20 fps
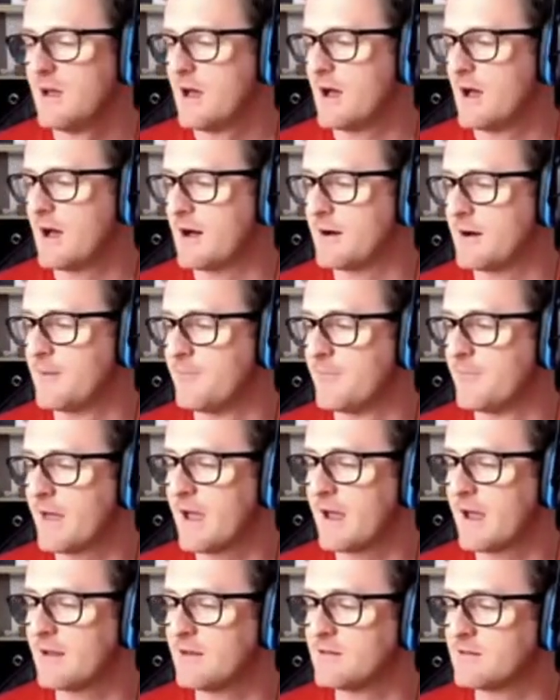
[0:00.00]

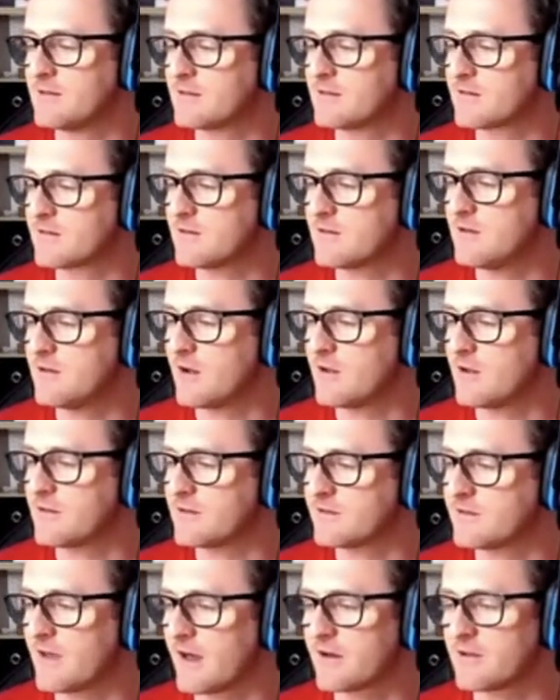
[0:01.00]
and
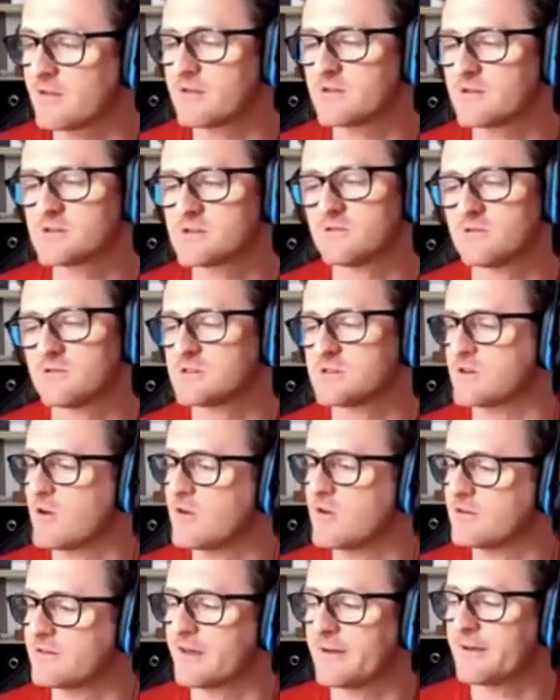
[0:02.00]
there's data that sort of
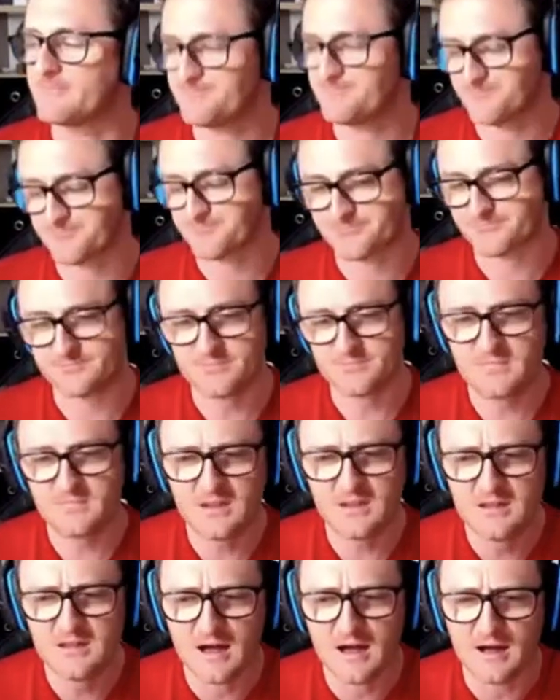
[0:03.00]
shows that
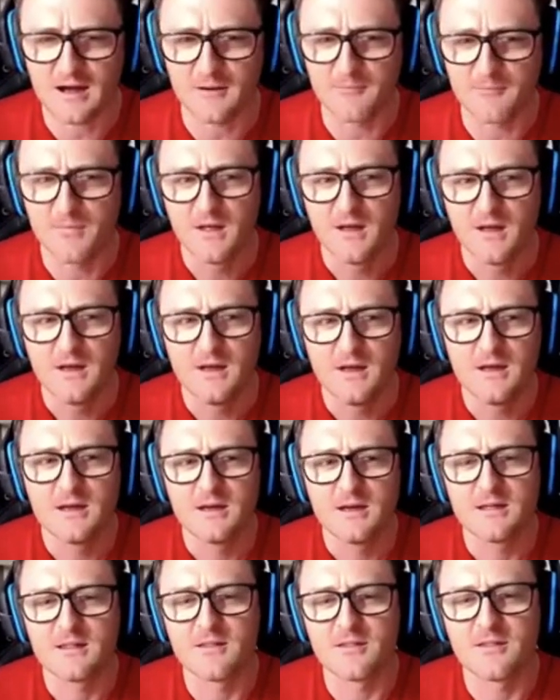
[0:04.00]
um,
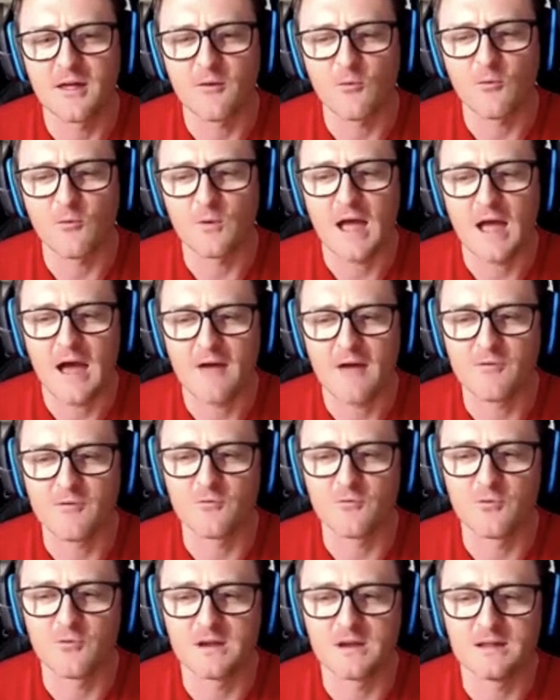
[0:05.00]
that we
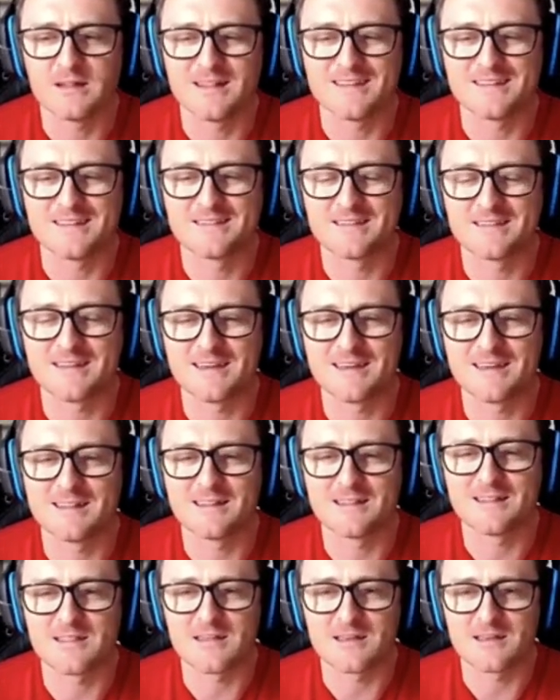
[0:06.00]
haven't really
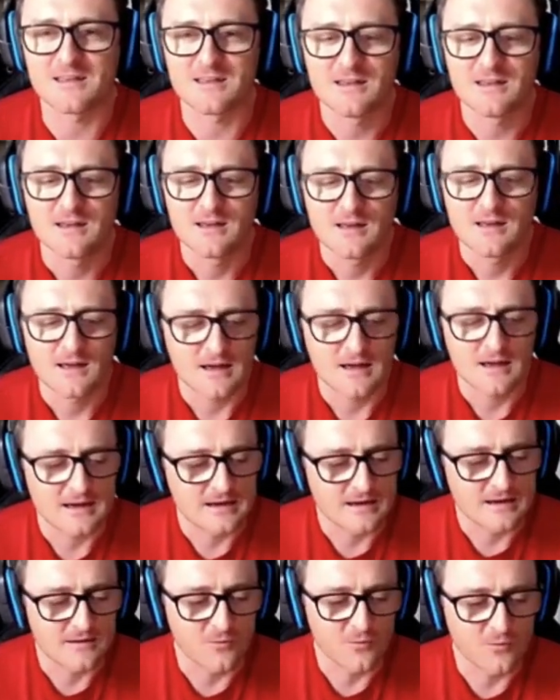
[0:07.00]
seen the
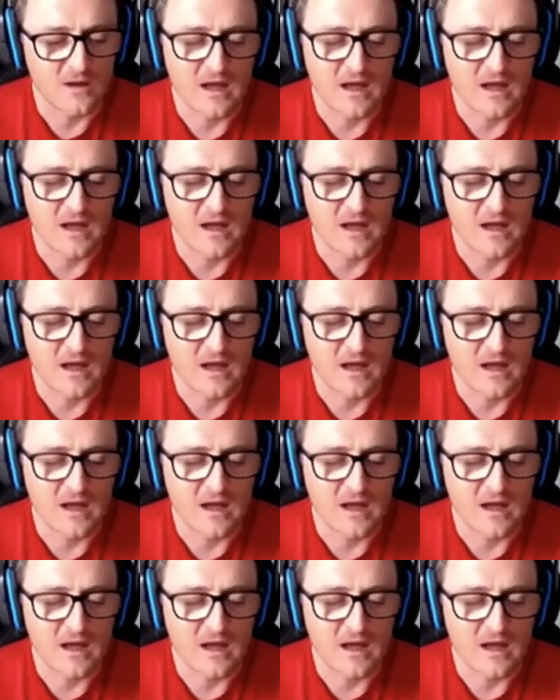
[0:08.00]
blow